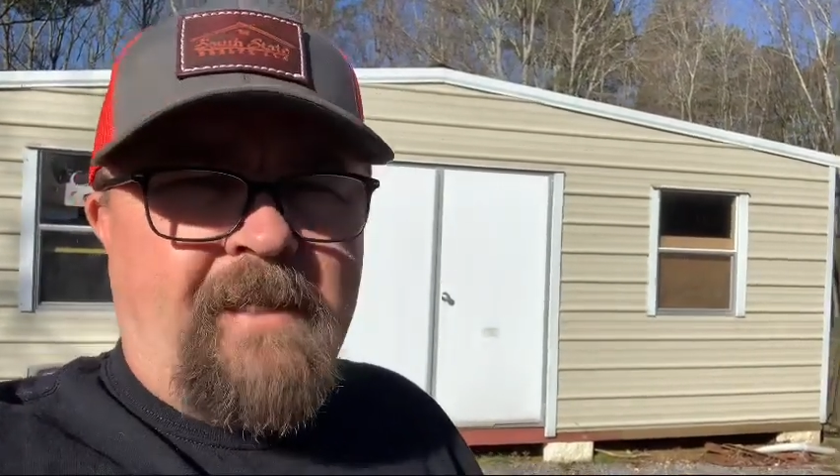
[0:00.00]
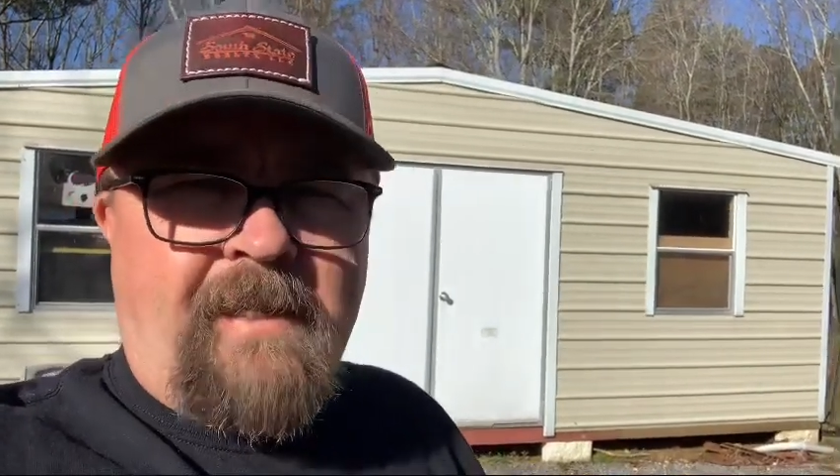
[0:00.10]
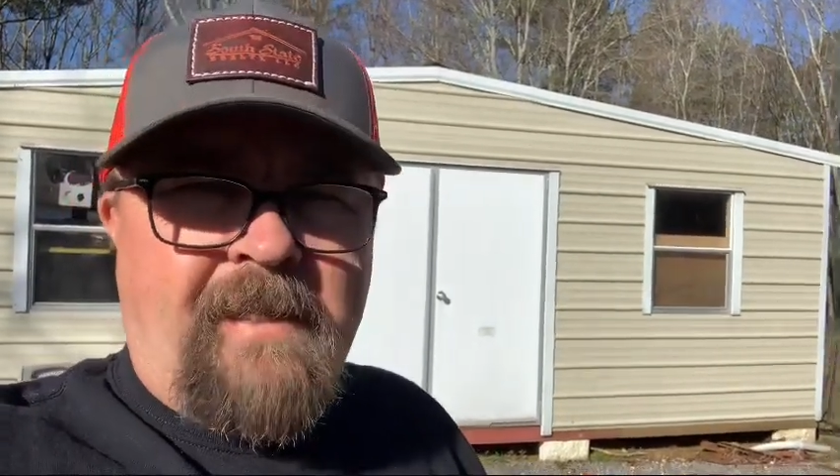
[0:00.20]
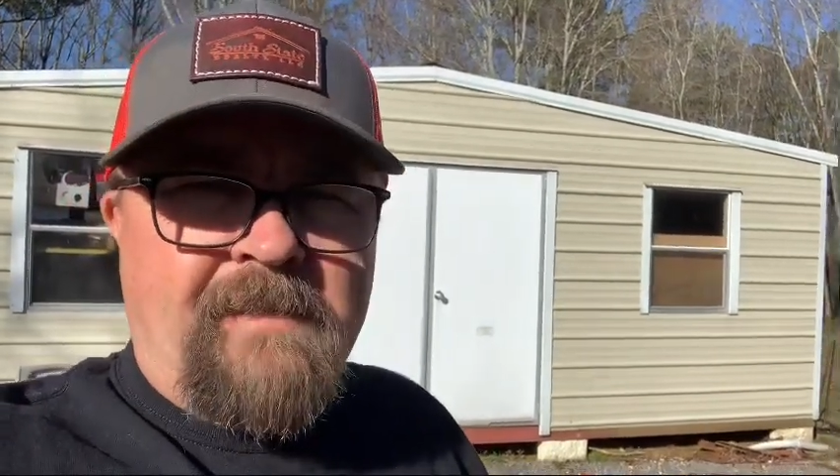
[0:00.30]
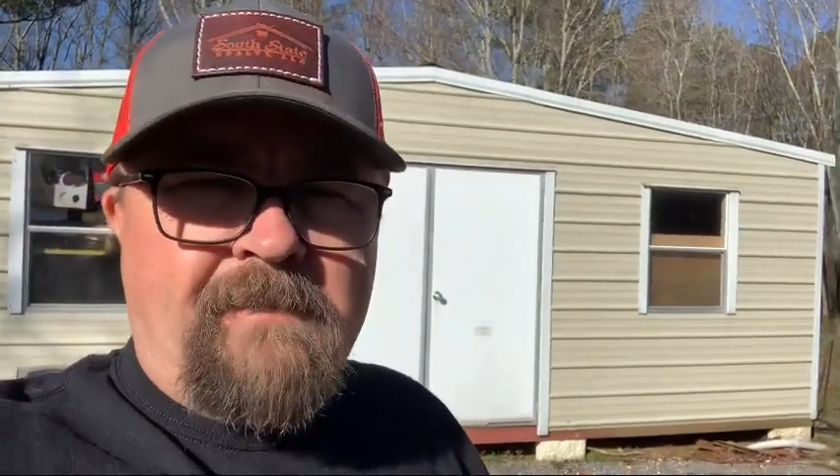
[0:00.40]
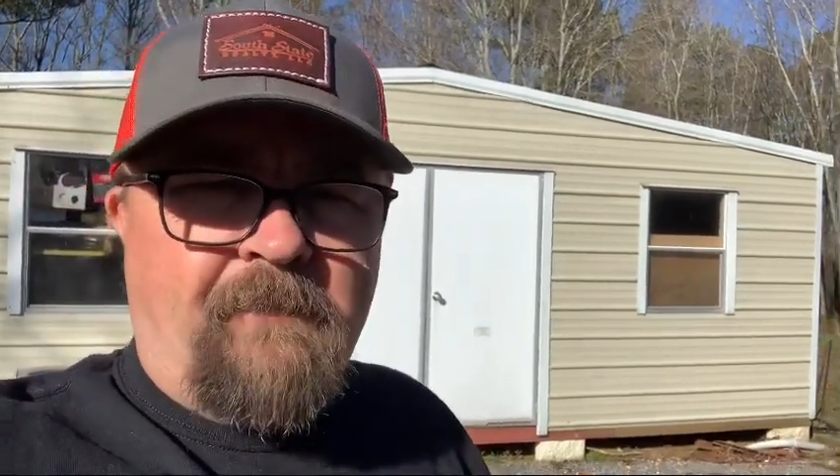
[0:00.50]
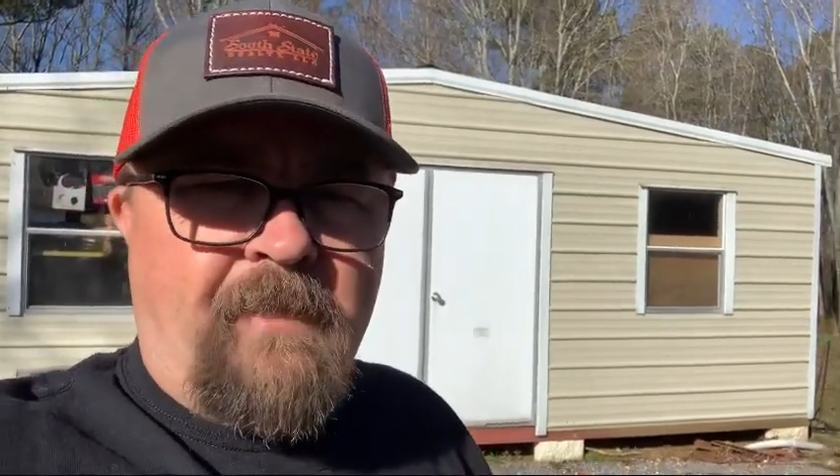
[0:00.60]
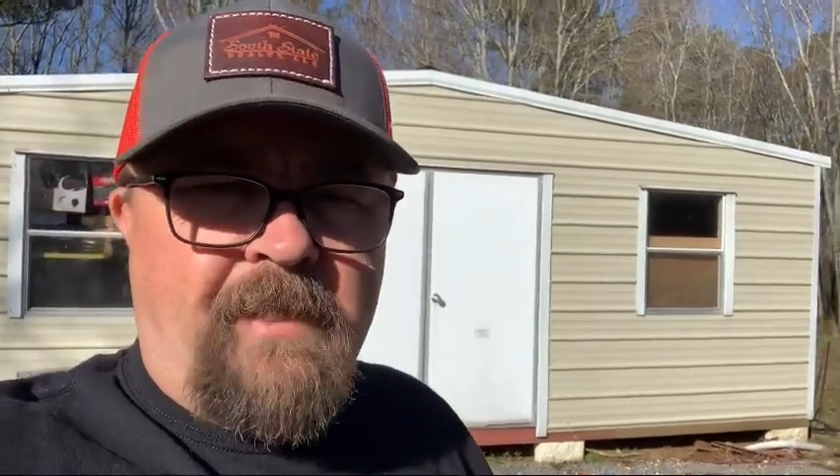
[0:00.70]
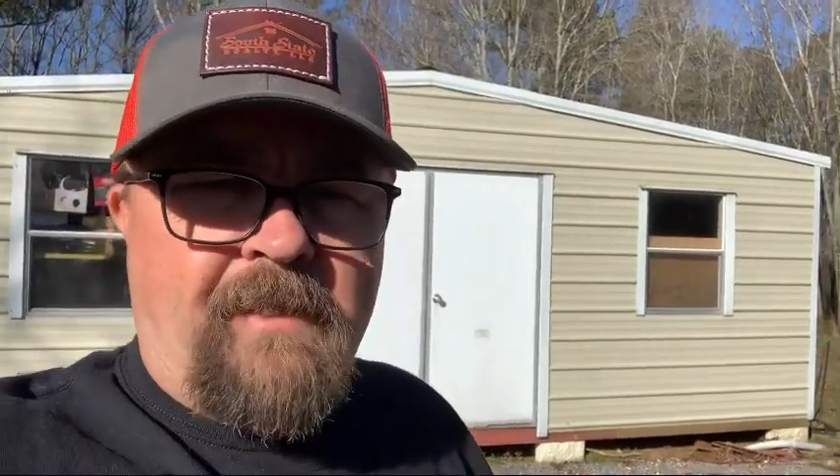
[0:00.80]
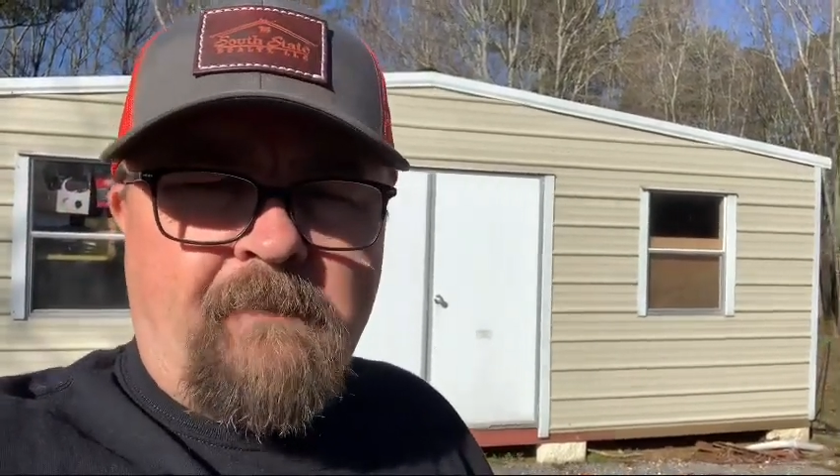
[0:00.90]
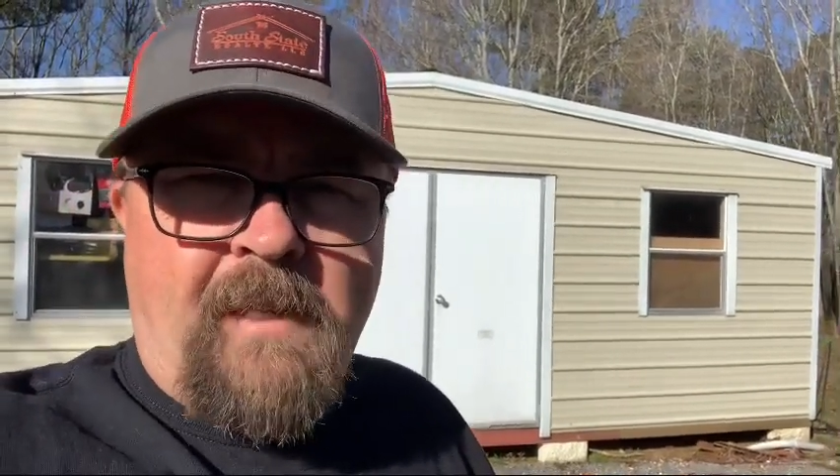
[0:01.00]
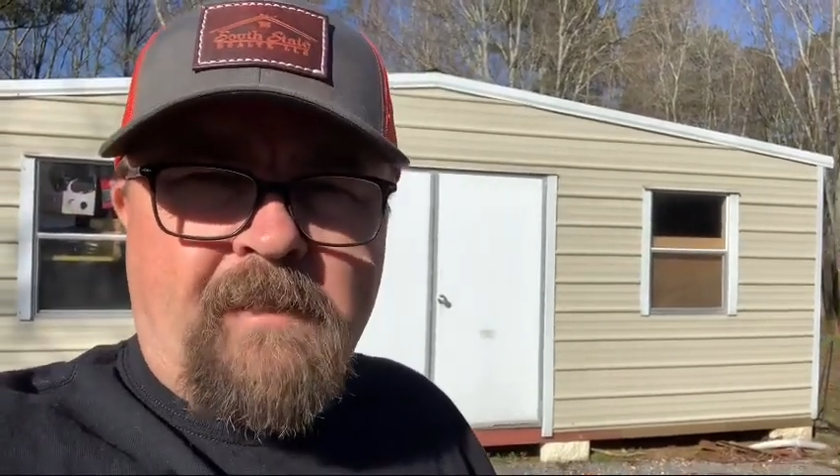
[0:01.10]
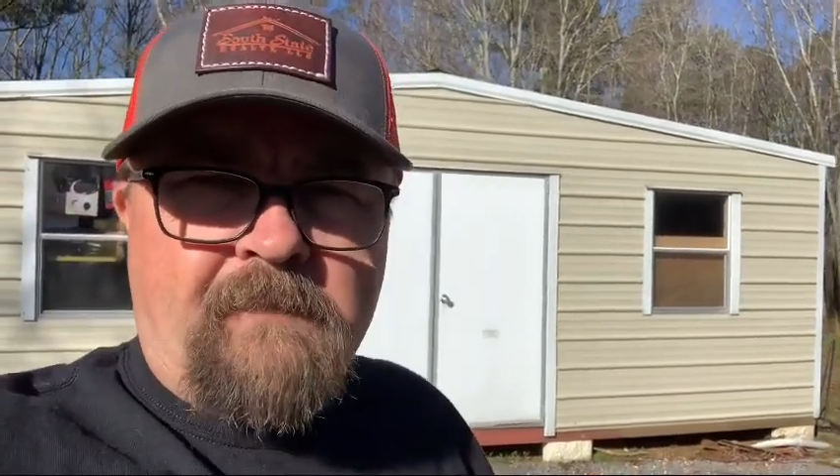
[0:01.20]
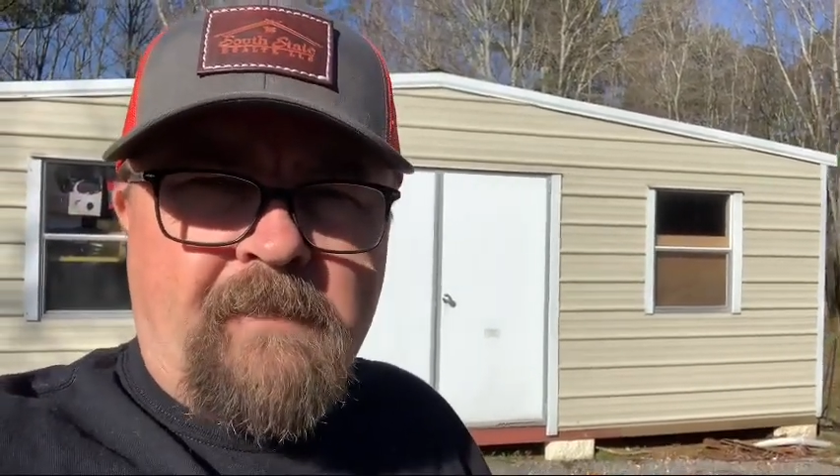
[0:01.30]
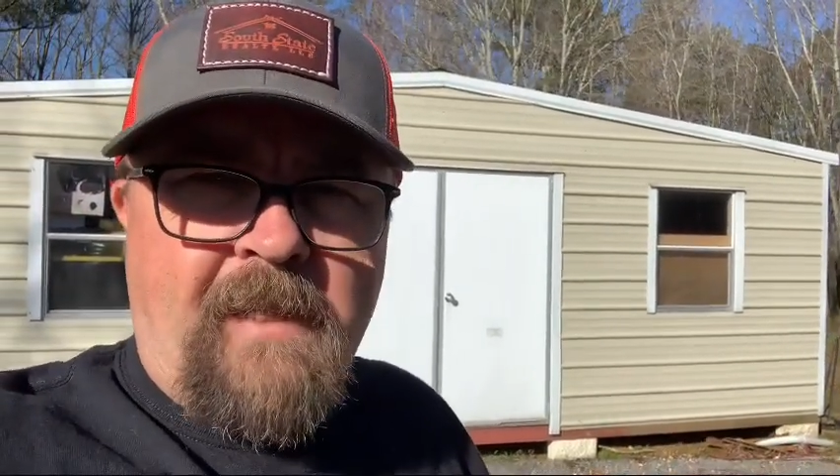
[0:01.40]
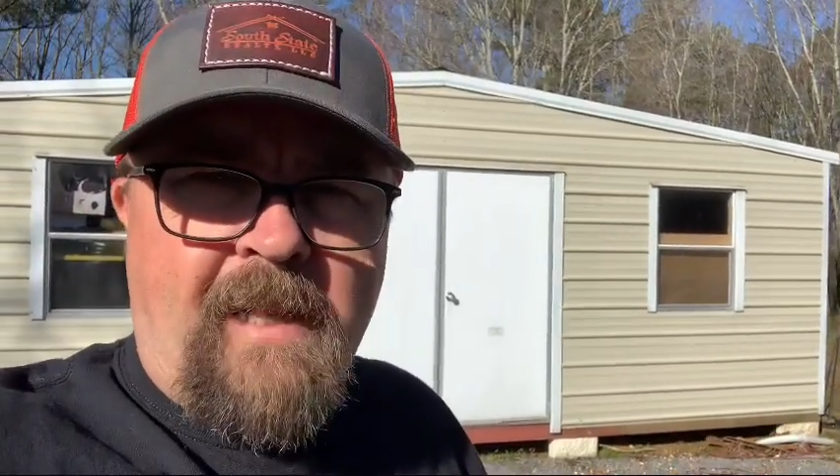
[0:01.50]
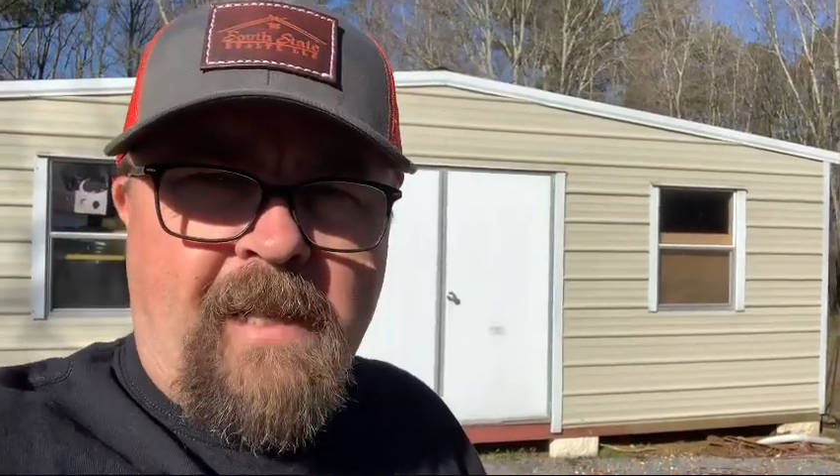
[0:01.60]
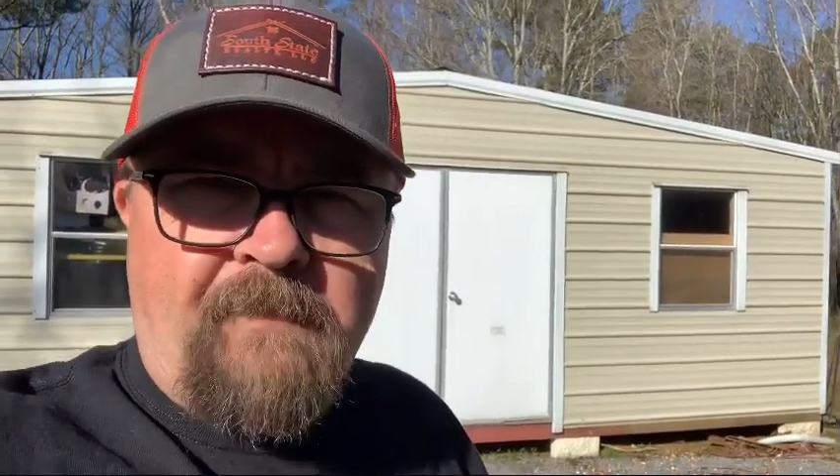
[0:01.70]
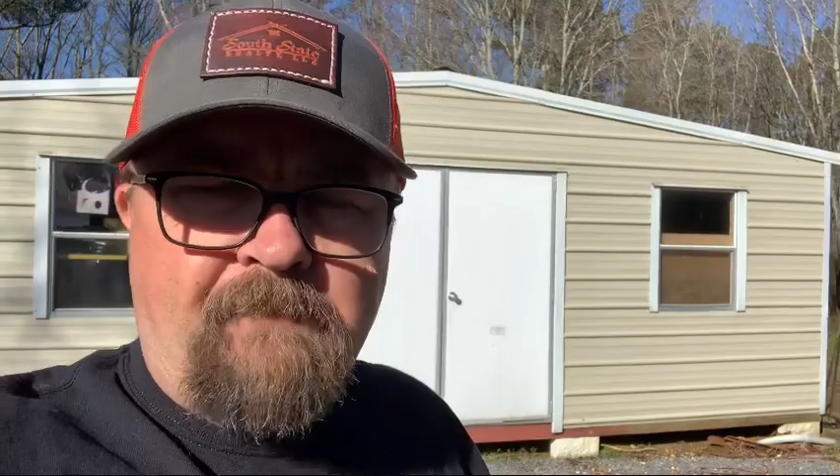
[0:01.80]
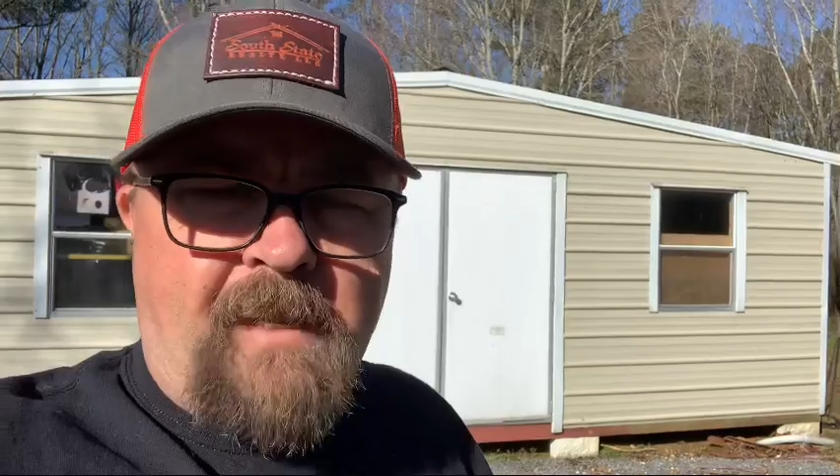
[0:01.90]
against the wind at about
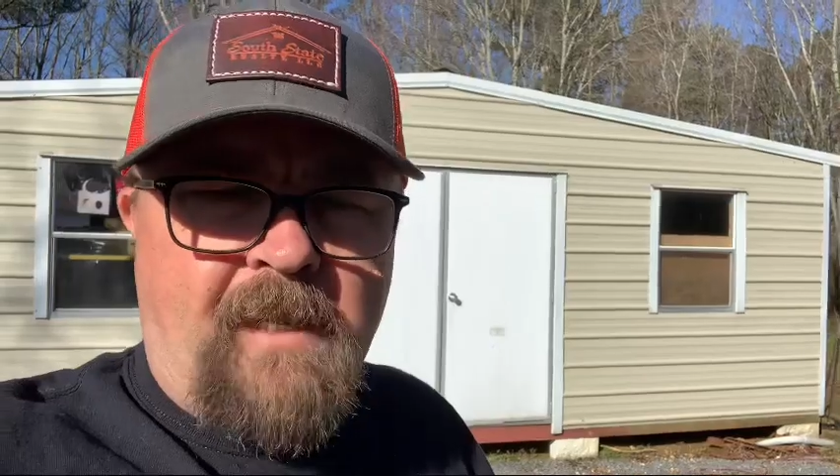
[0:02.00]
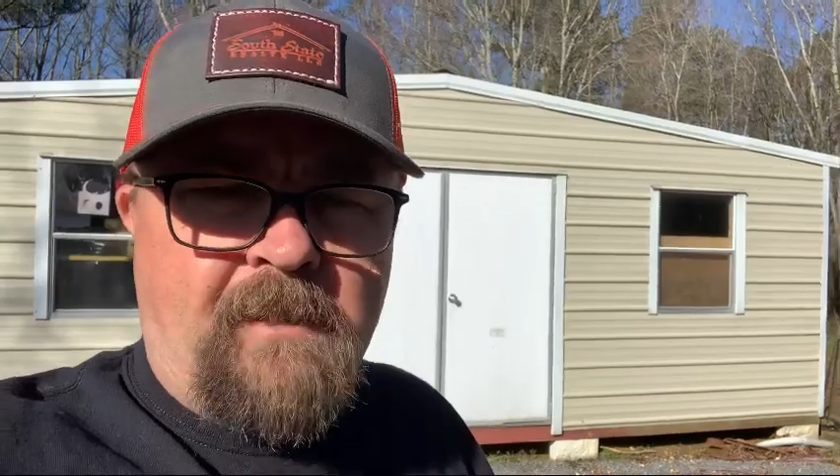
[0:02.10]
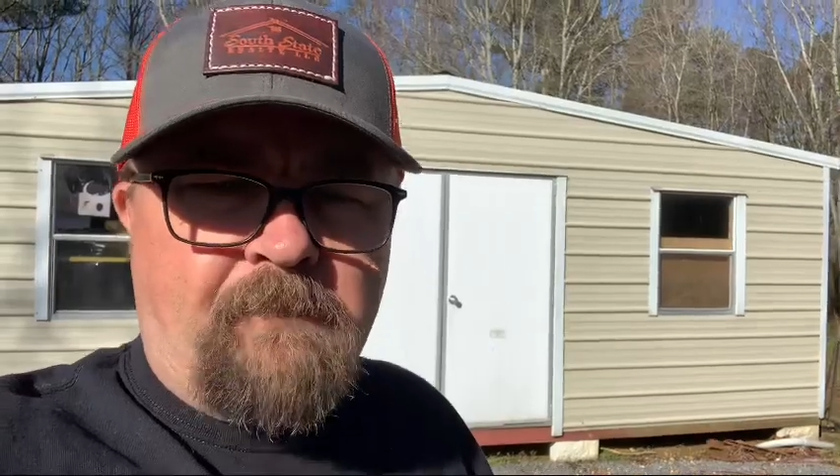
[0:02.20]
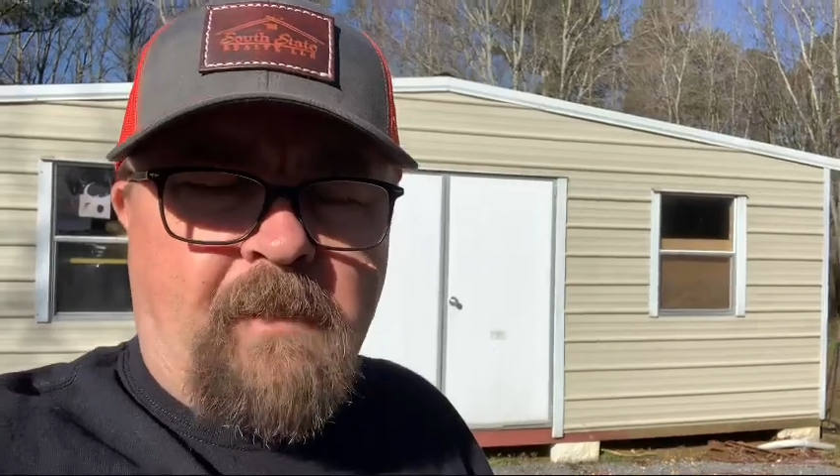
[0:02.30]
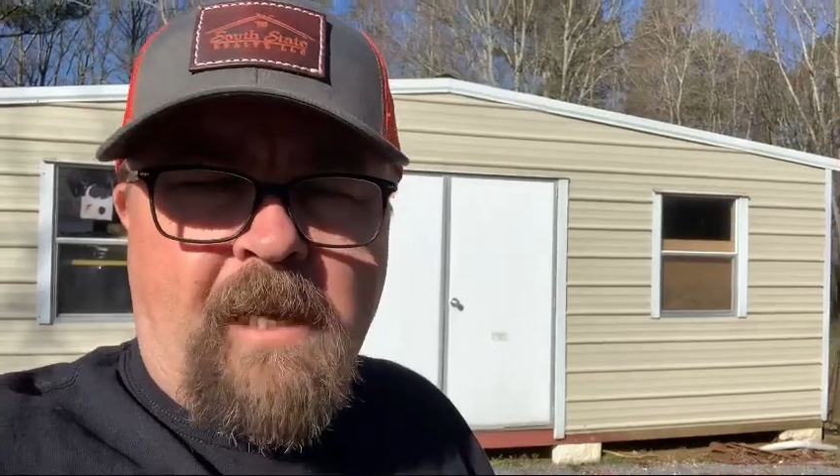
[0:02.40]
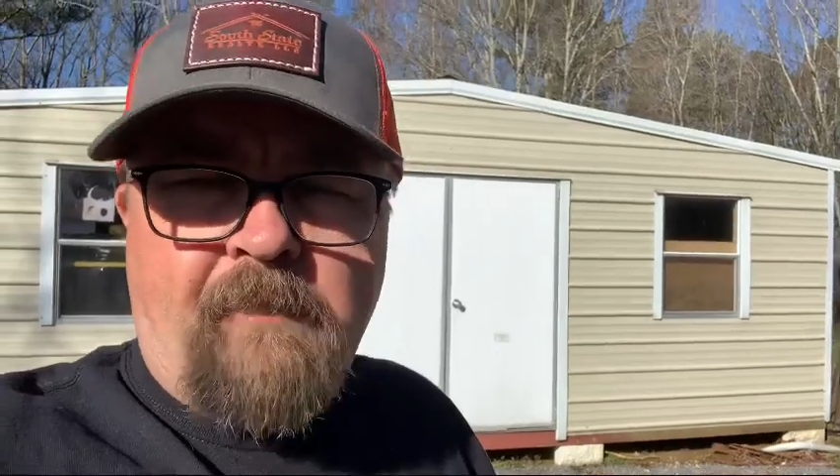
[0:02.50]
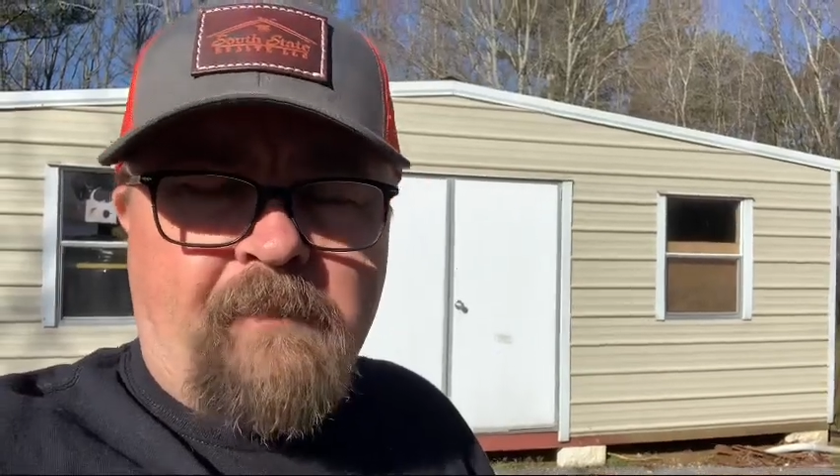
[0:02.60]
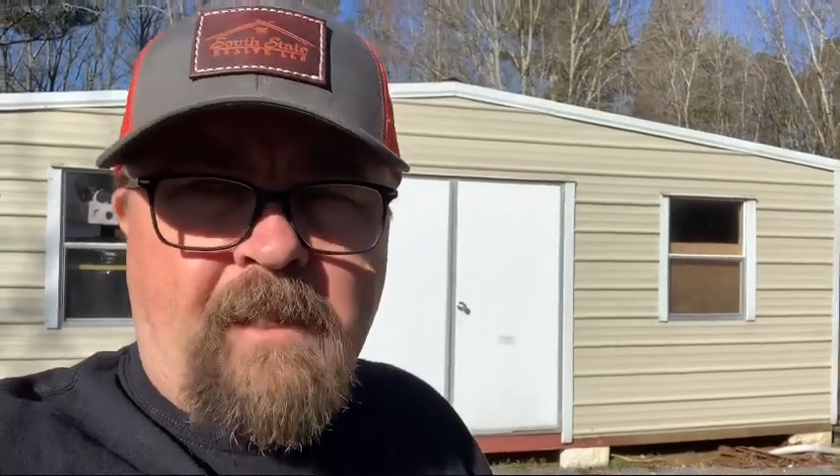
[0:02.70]
3.5 miles per hour.